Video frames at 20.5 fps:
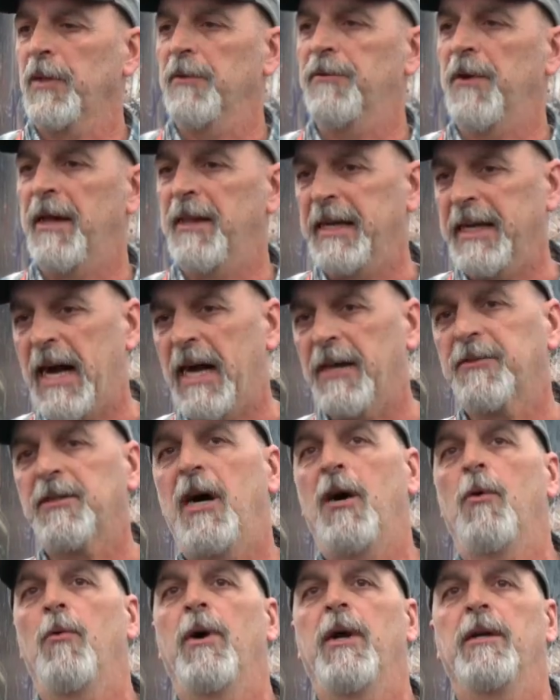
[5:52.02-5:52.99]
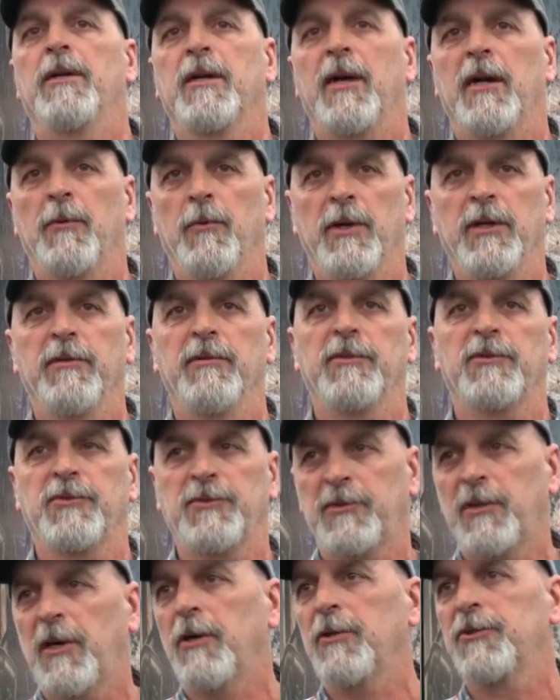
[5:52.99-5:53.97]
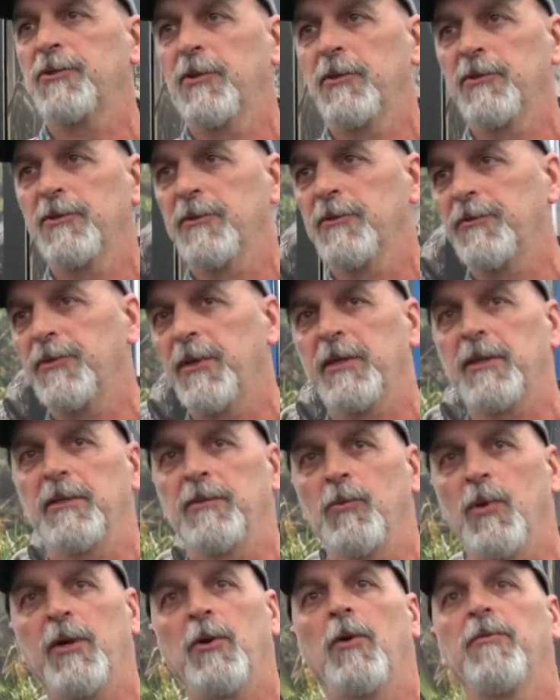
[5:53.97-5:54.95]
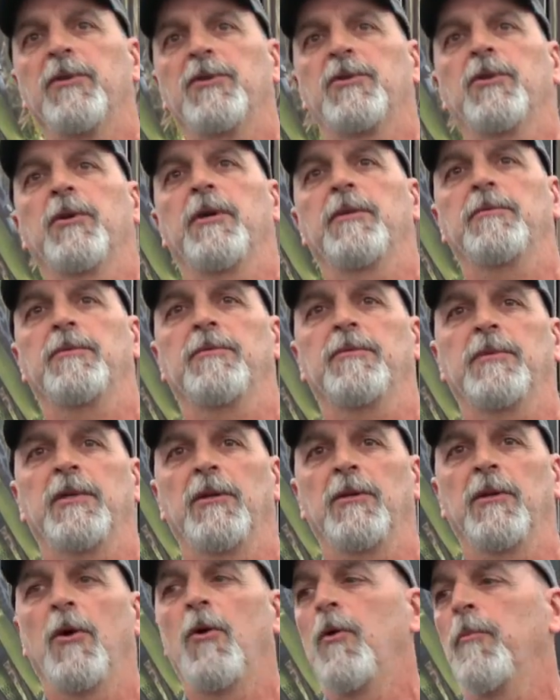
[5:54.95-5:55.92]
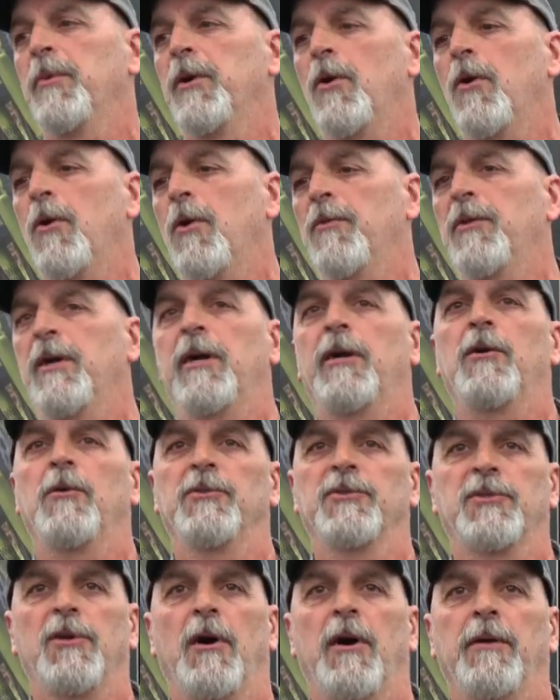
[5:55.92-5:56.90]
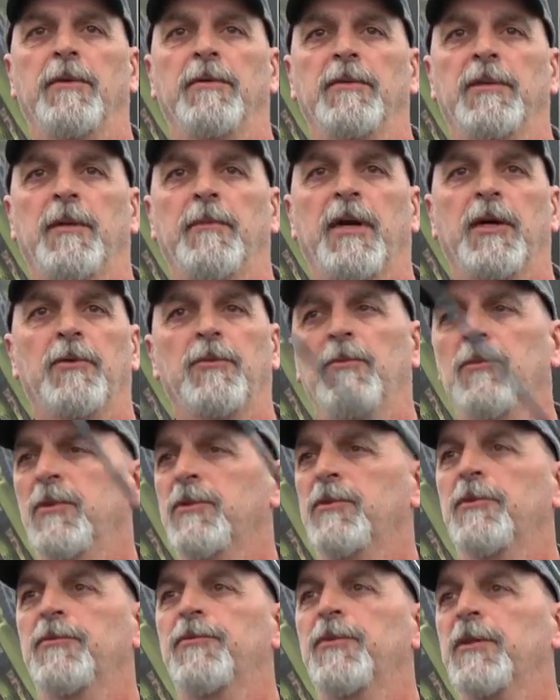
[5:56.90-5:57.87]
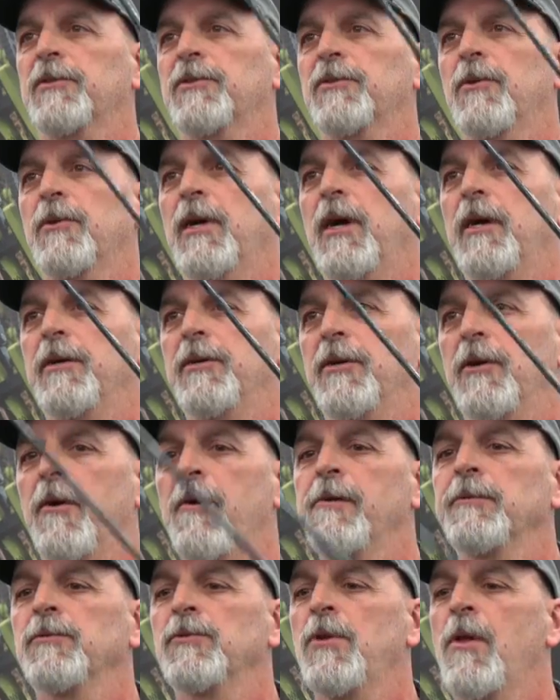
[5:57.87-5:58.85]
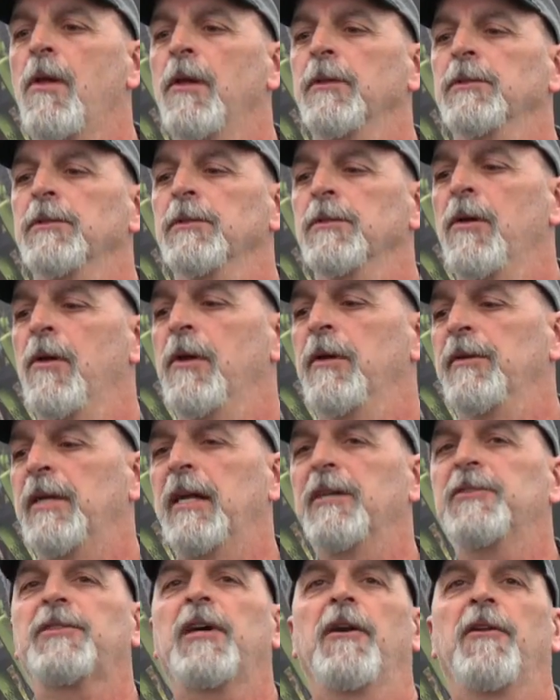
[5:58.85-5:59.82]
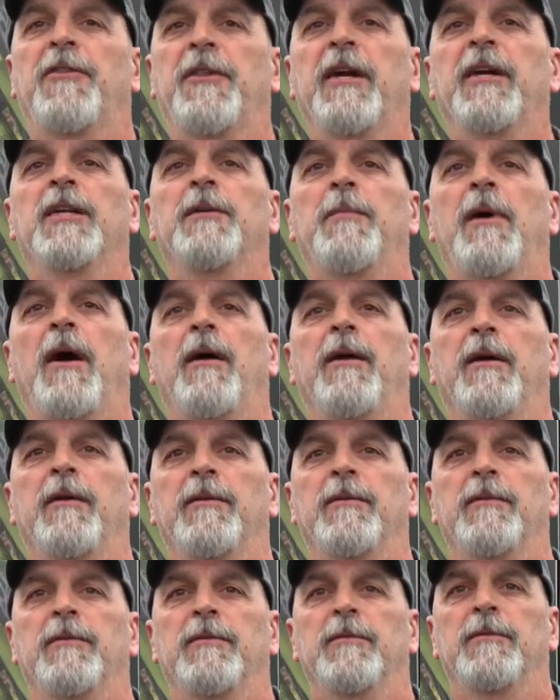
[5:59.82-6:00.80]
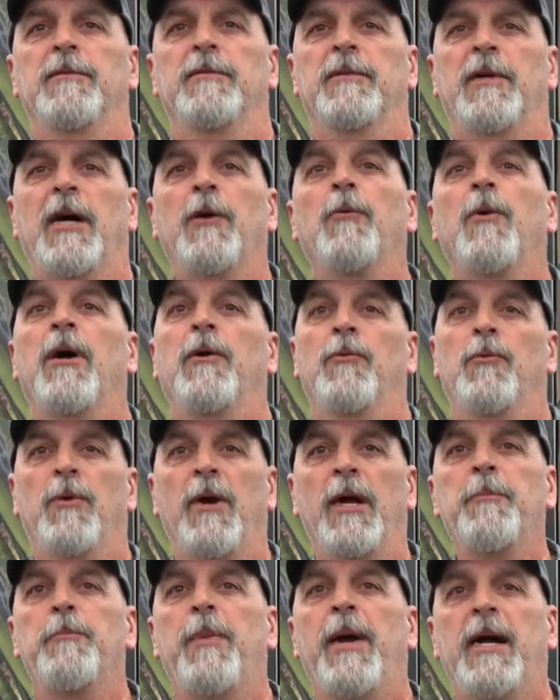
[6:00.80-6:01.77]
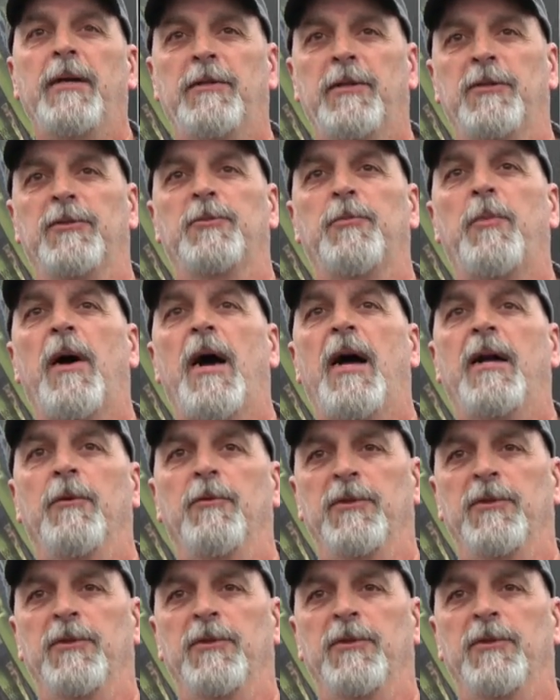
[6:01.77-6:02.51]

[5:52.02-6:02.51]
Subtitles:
Finally got downwind, got a wind of its tarsals, and frickin' went over to it. And lo and behold, the arrow was gone. And I'm like, what the frick's going on, Then I started thinking about it. I went right back to the spot.